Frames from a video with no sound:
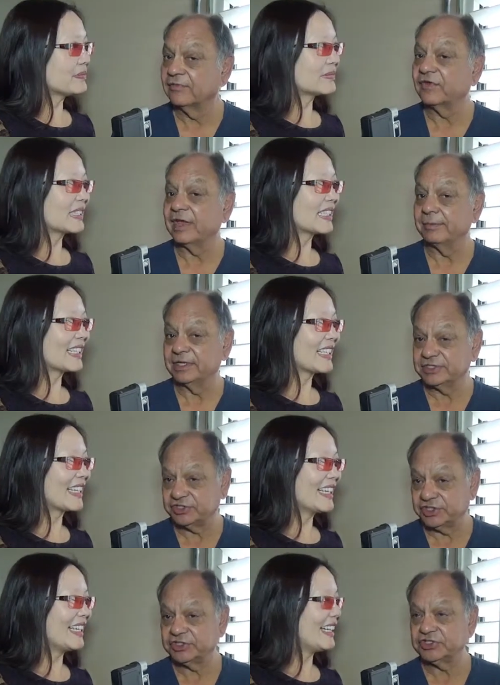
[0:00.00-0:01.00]
Speaker 1: of Fame,
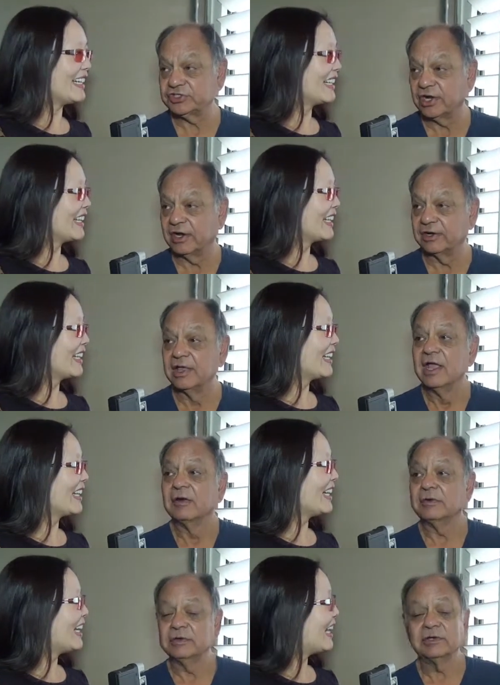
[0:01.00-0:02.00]
it's Cheech and Chong.
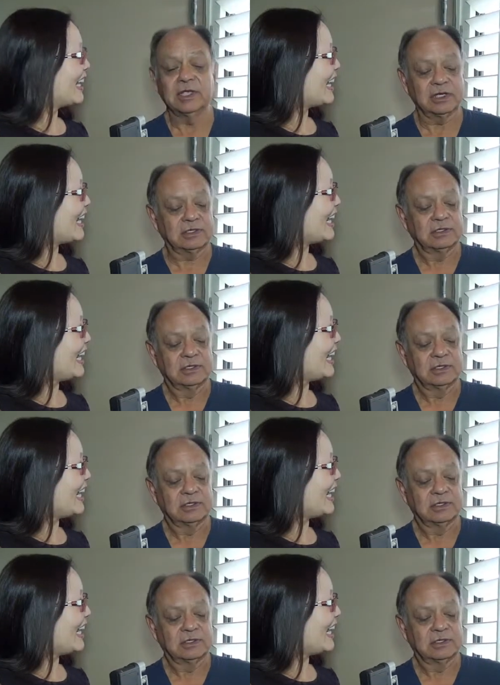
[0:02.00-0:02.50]
When you get